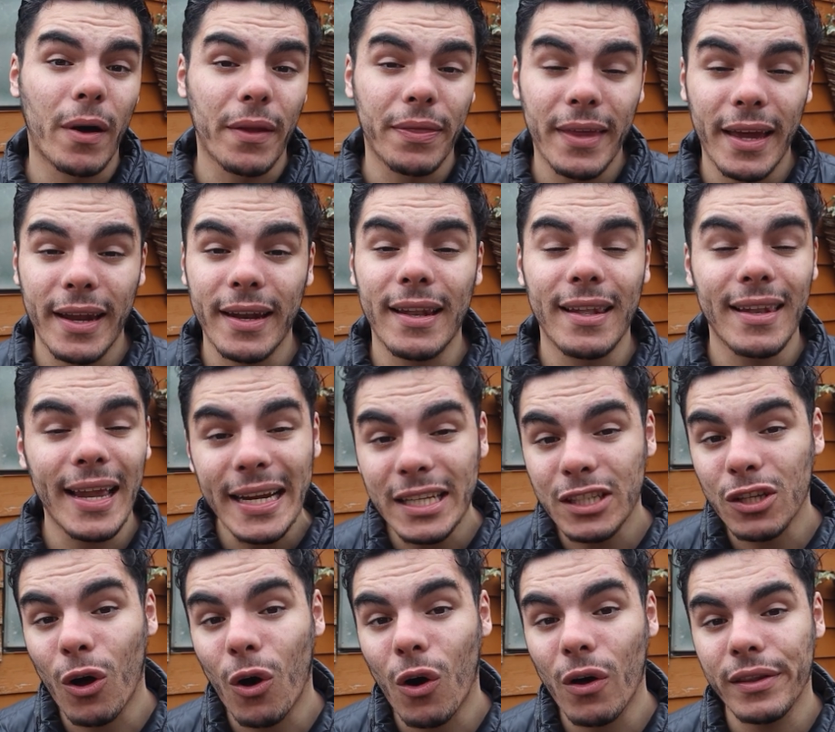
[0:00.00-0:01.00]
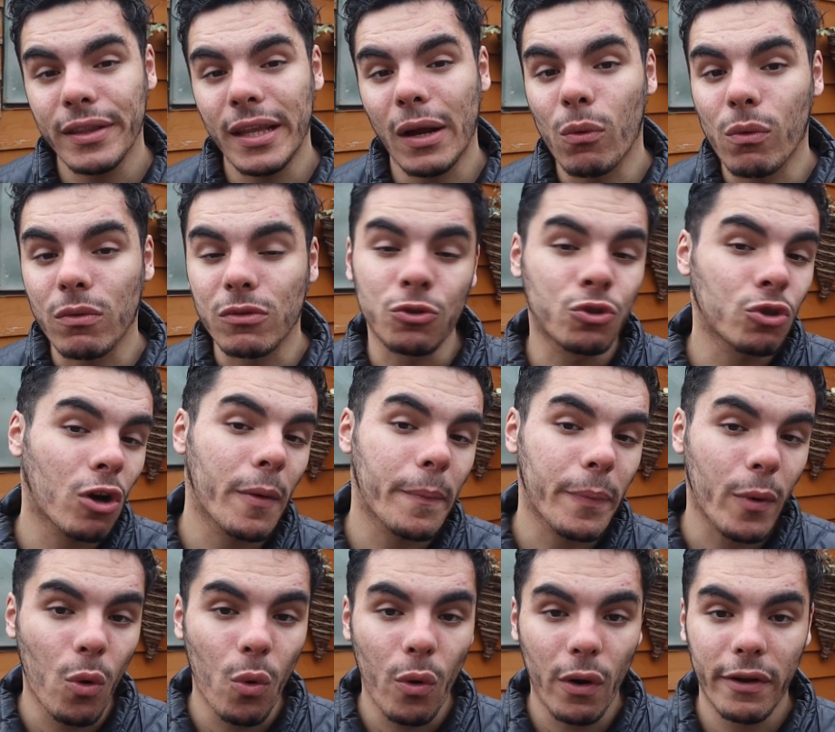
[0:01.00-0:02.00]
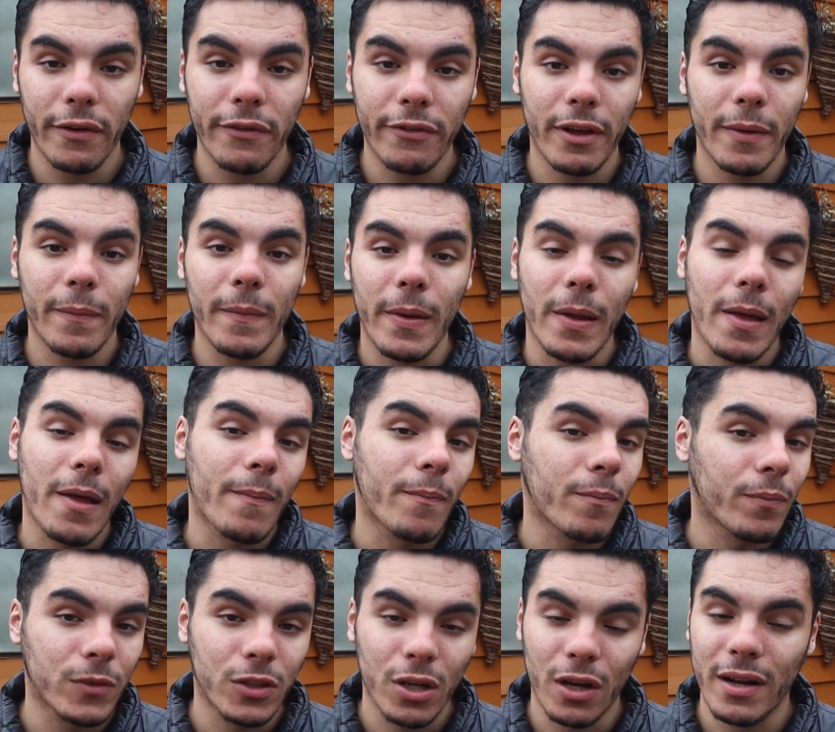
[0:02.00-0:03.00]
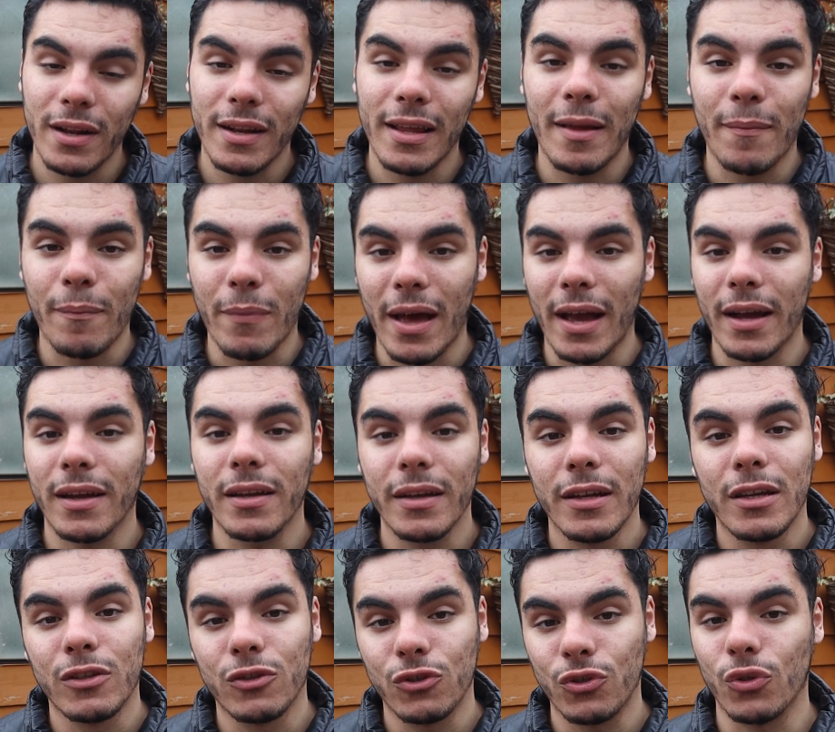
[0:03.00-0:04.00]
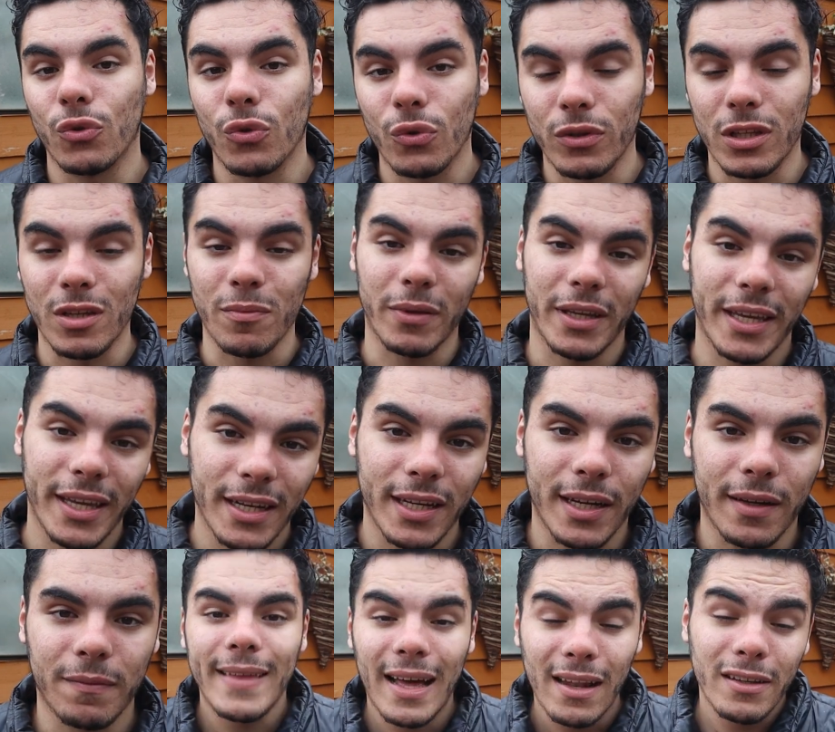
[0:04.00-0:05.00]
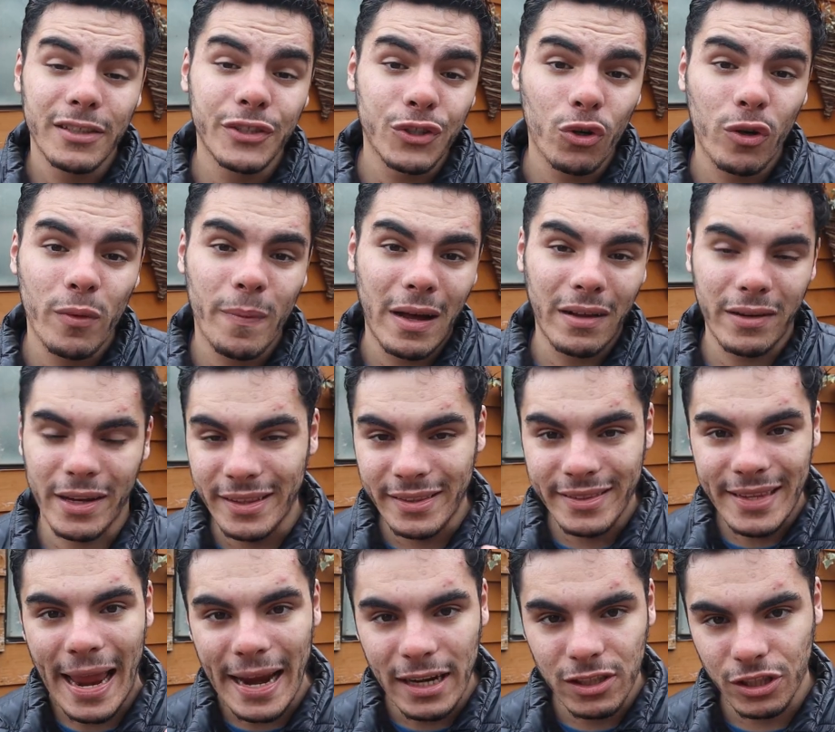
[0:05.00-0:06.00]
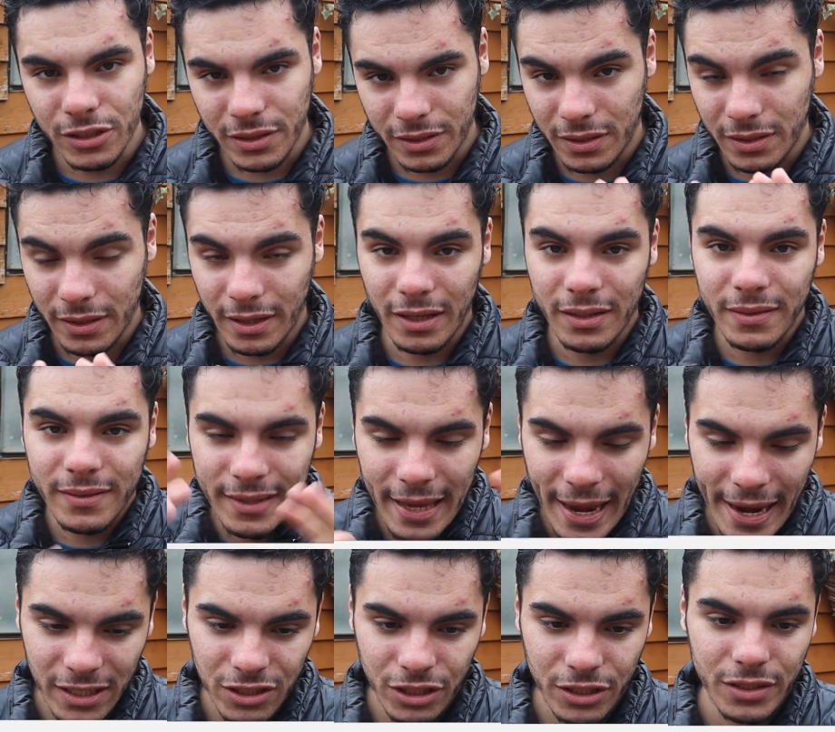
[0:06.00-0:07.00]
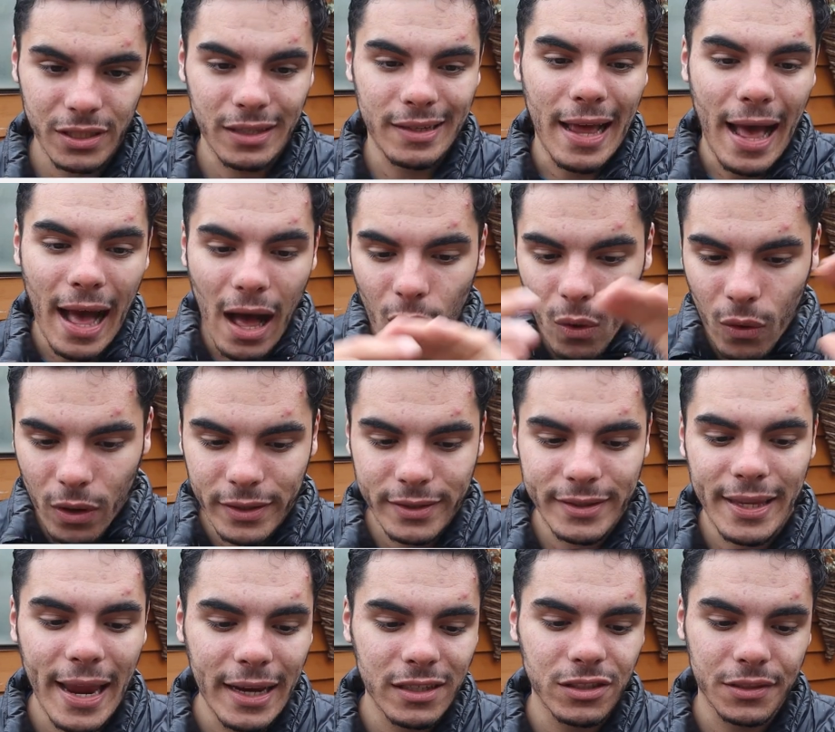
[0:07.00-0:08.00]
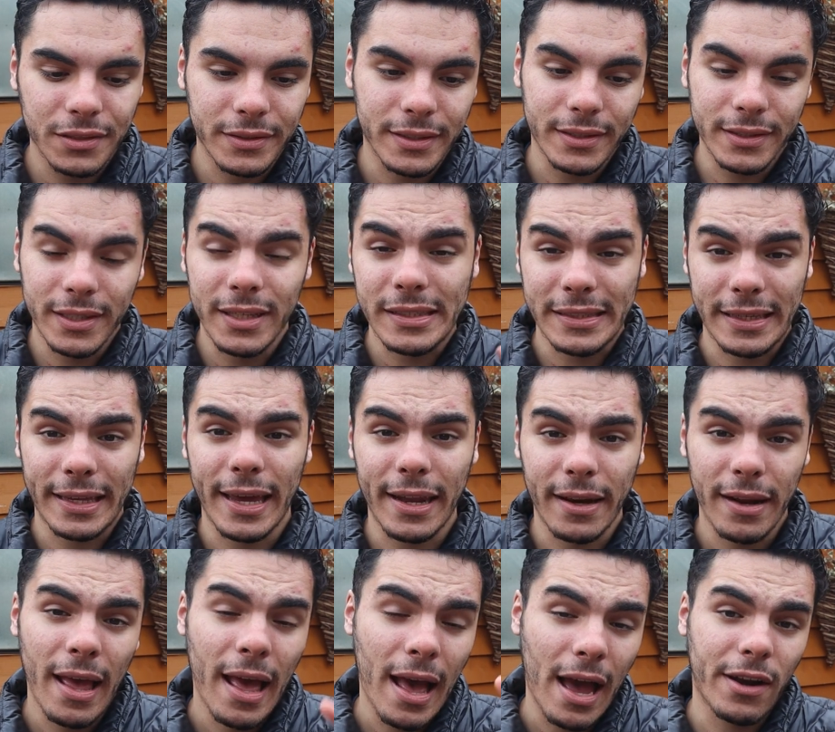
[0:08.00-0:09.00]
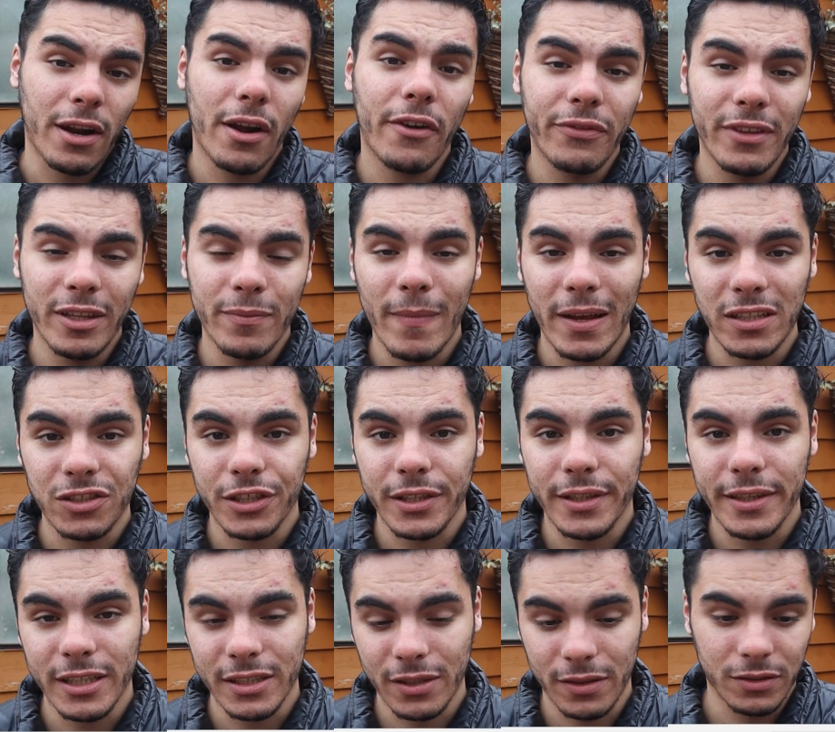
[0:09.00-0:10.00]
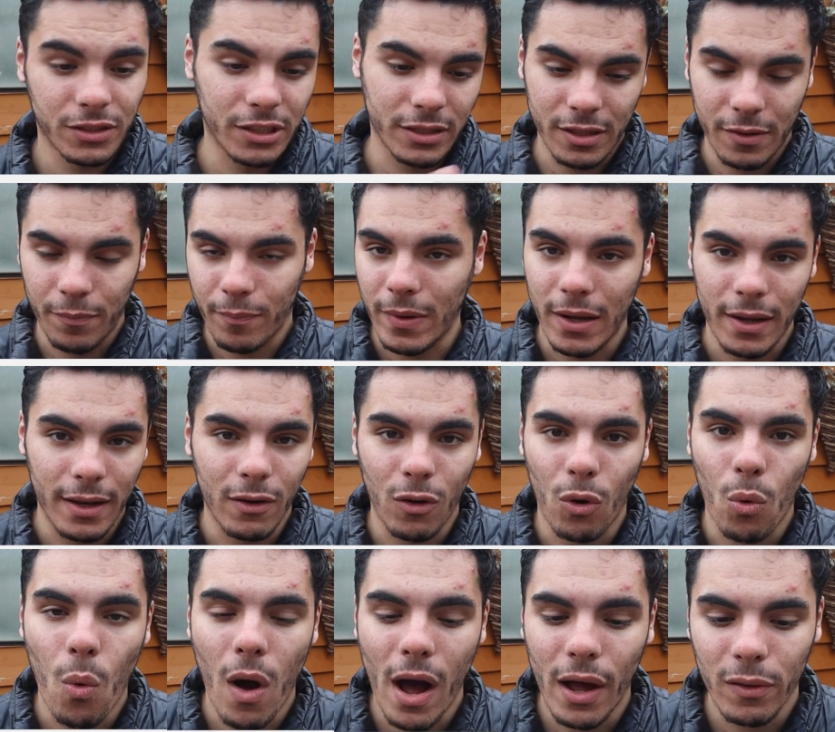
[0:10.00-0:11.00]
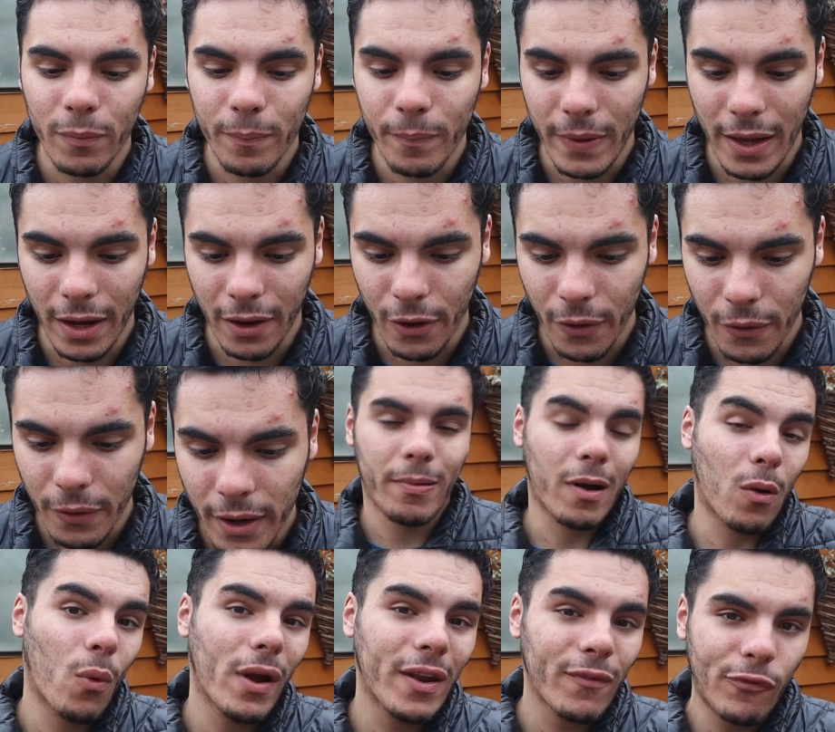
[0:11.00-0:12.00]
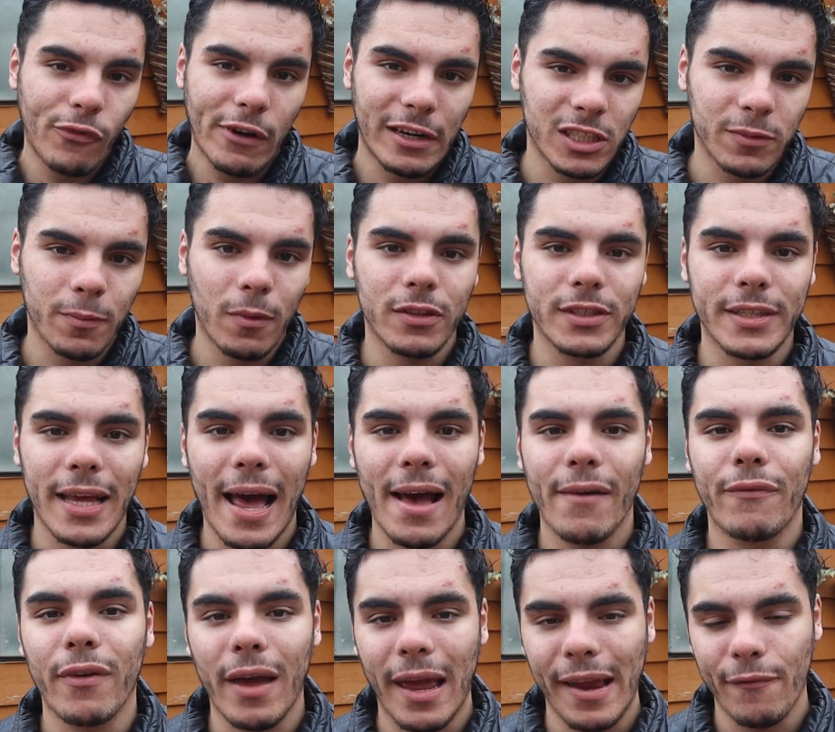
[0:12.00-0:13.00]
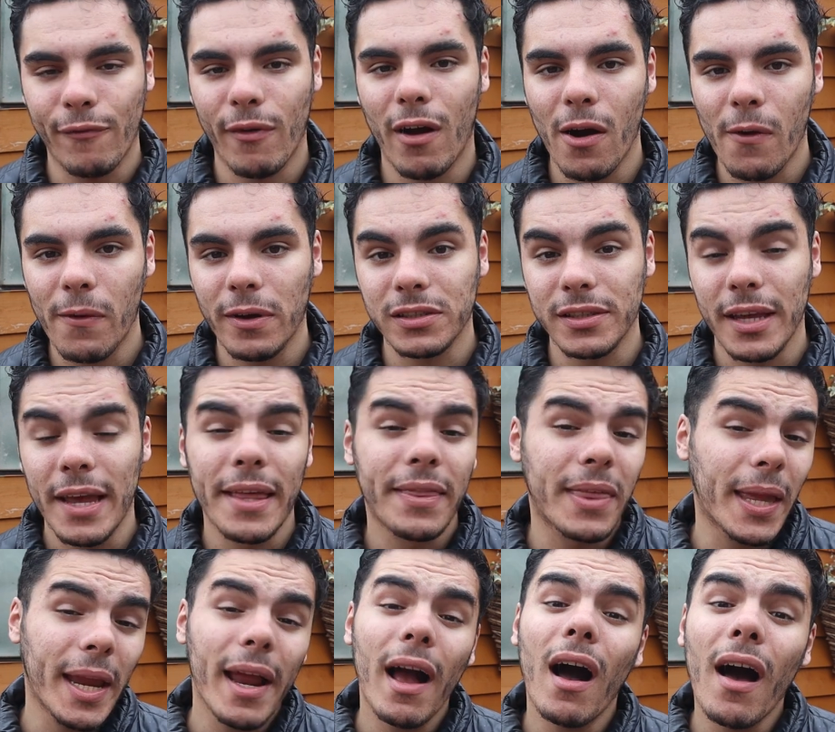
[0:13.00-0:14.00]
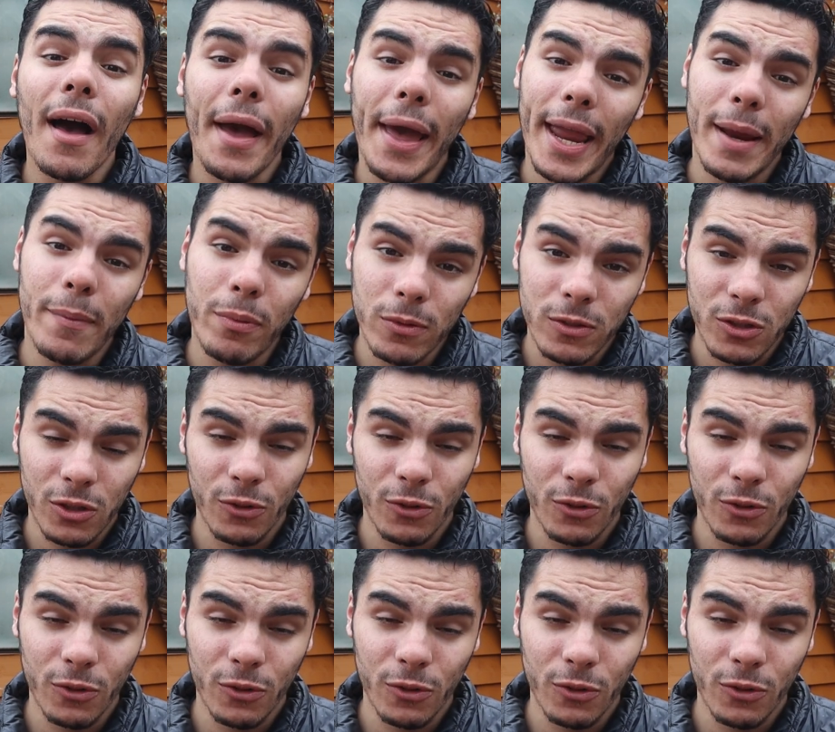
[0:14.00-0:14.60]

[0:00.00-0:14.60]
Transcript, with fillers: but then later on they will drop all of them, turning it back to the beginning. Now let's talk about contagious, contagious and how contagious this is again. I know I did mention this just a little while ago, but when French moles have a virus, they are able